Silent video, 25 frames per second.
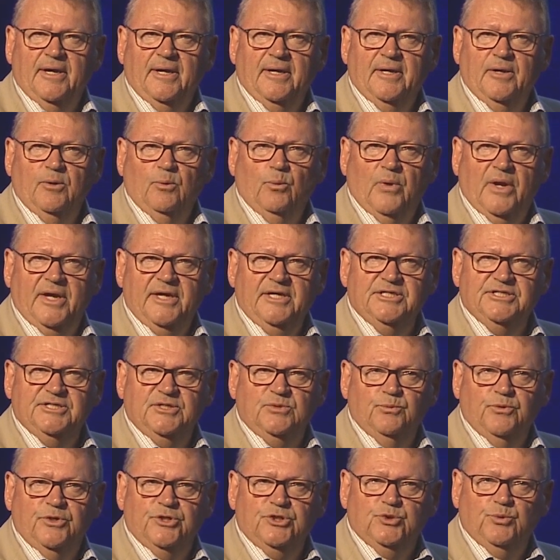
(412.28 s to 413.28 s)
ways
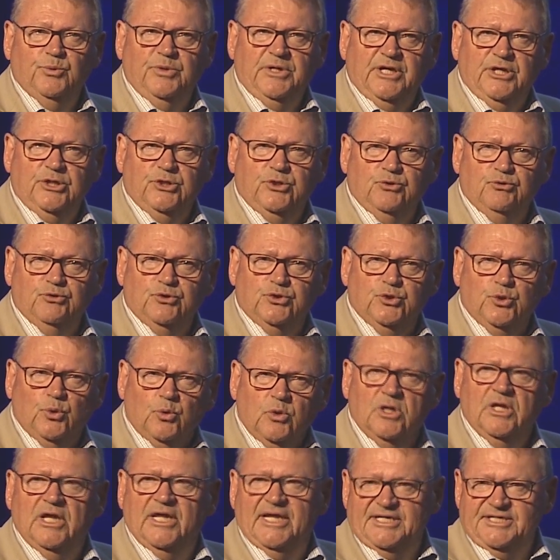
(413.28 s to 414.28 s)
in which we can do
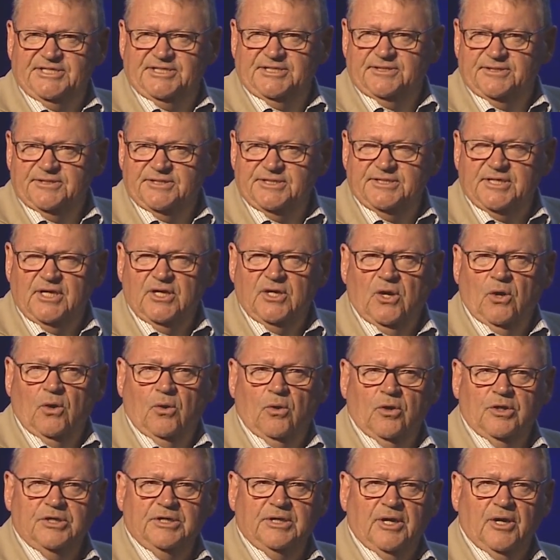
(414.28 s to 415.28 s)
dual lessons
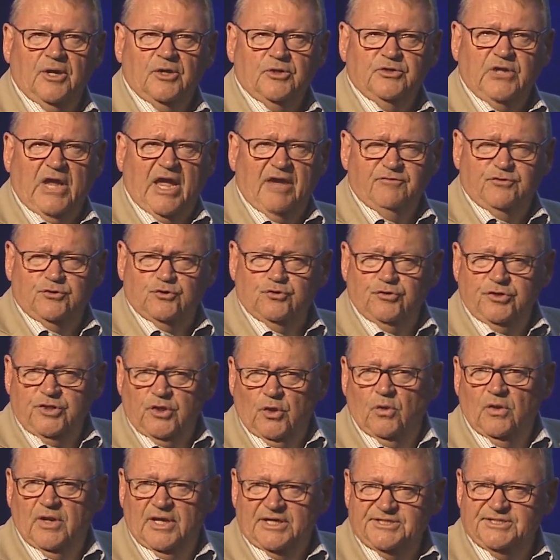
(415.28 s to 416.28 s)
or have
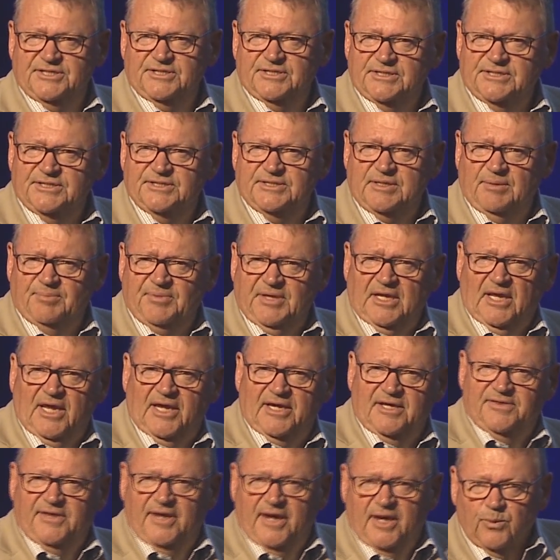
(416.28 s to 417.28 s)
trio lessons, something
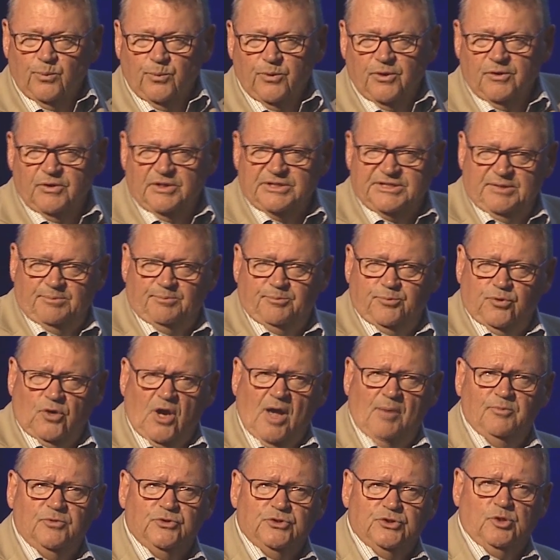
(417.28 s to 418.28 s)
like that, where some
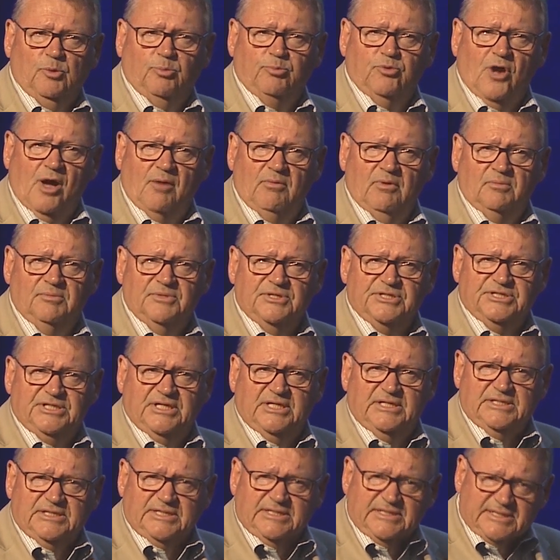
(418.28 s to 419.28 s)
musical problem is
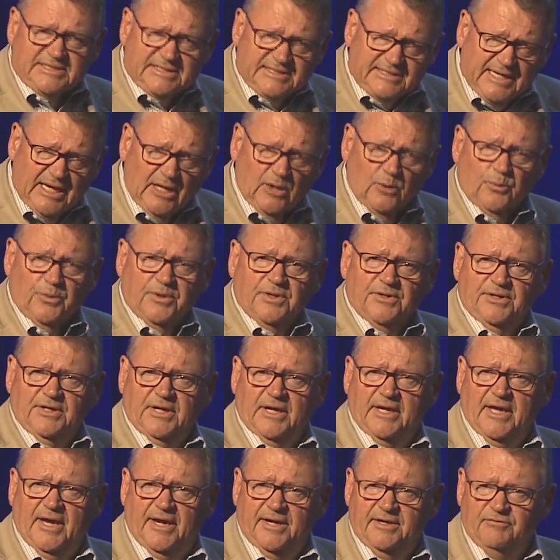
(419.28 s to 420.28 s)
dealt with in a
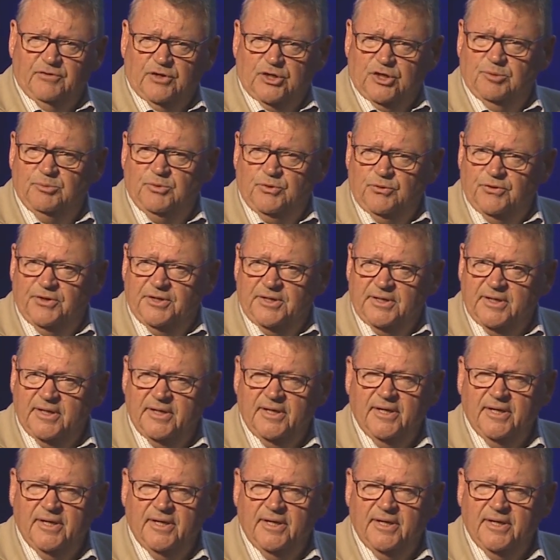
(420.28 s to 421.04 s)
kind of a community.